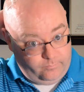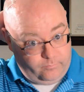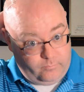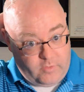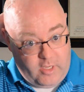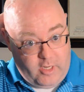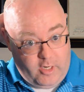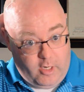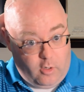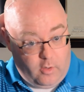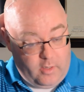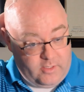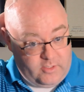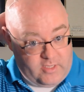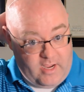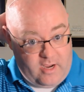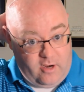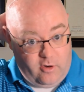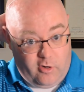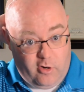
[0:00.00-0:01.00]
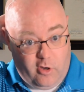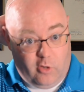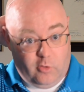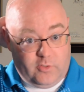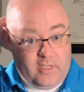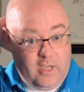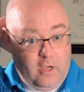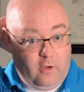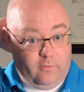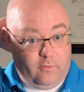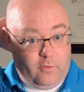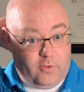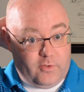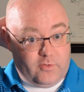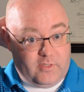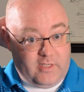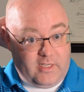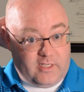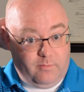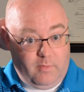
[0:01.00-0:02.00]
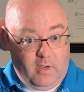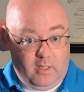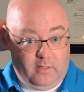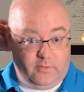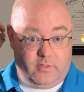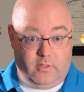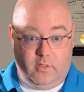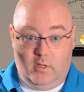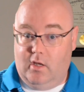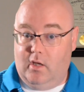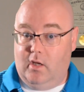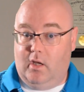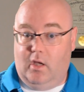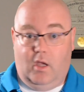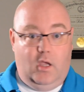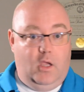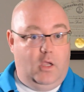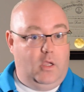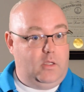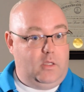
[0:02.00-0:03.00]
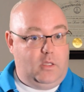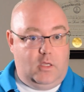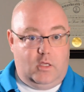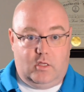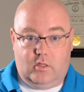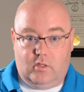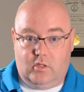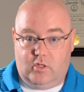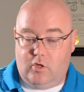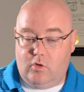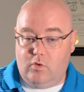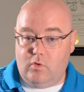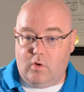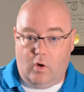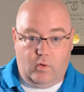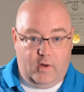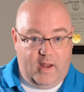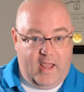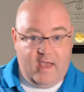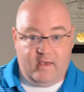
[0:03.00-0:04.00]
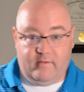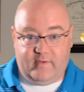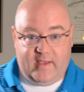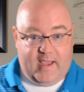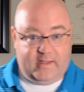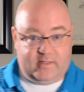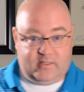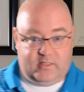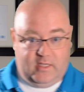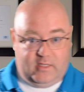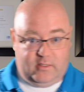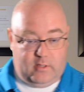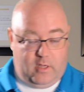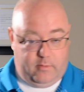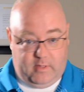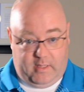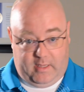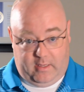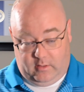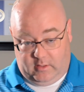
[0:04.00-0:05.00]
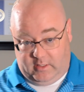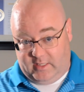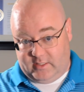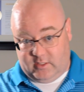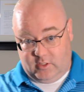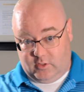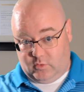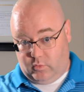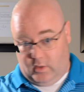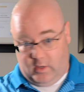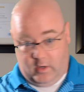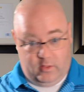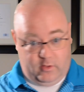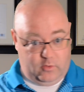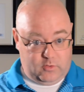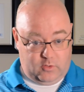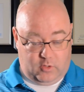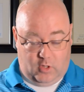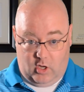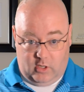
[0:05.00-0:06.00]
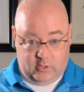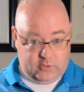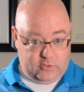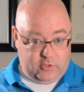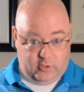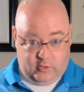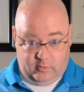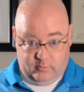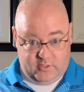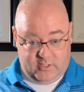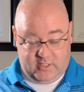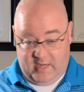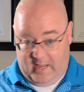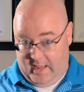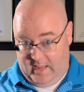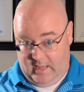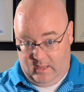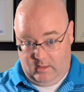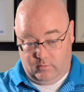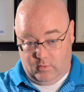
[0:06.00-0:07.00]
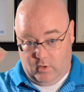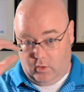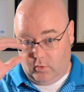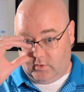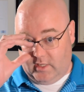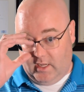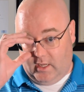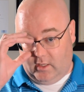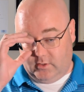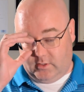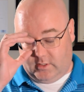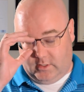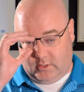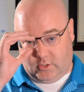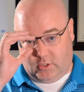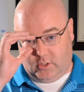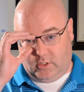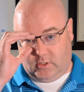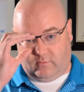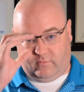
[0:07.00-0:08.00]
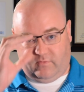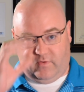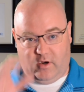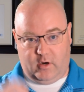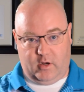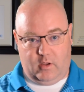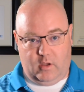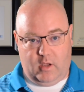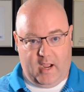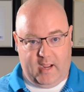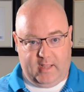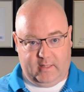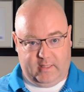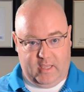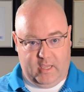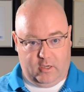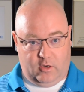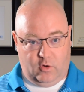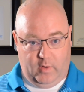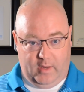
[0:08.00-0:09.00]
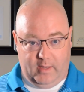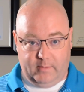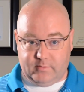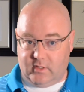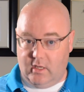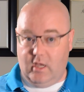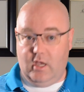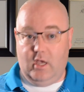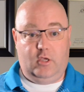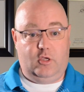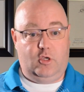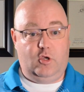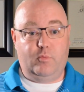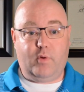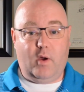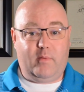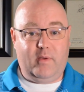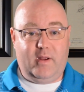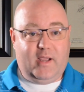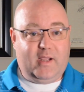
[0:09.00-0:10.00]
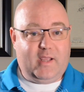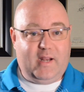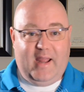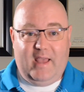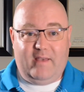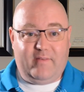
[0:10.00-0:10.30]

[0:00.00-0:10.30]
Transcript: and say you're in a hotel for 6 months, you don't have access, unless it's one of those long-term stay hotels that's just very highly equipped, you're probably not going to have